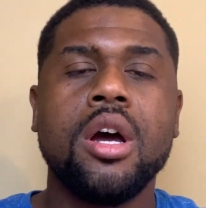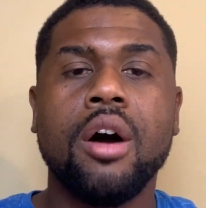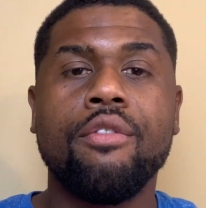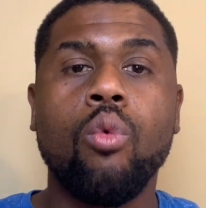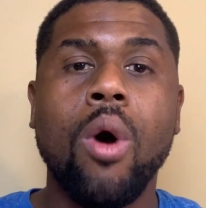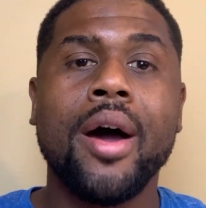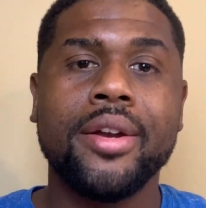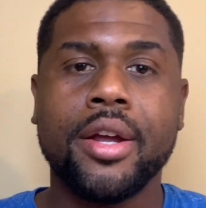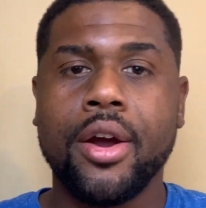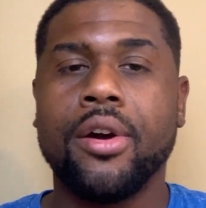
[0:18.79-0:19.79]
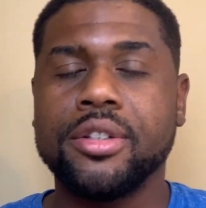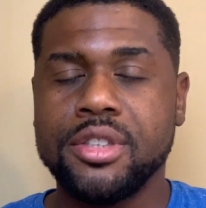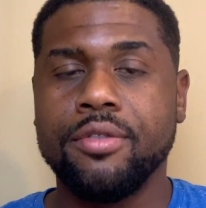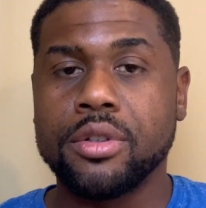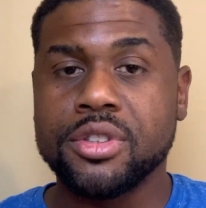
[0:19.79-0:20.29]
of one
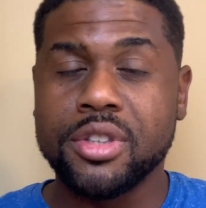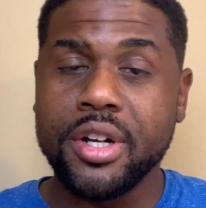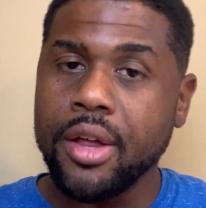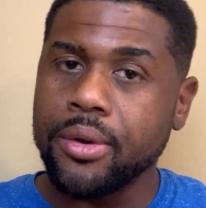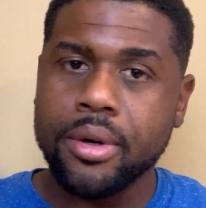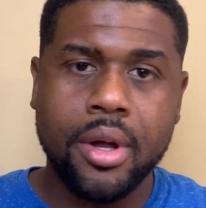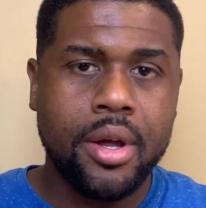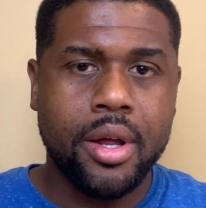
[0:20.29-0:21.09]
currency versus another.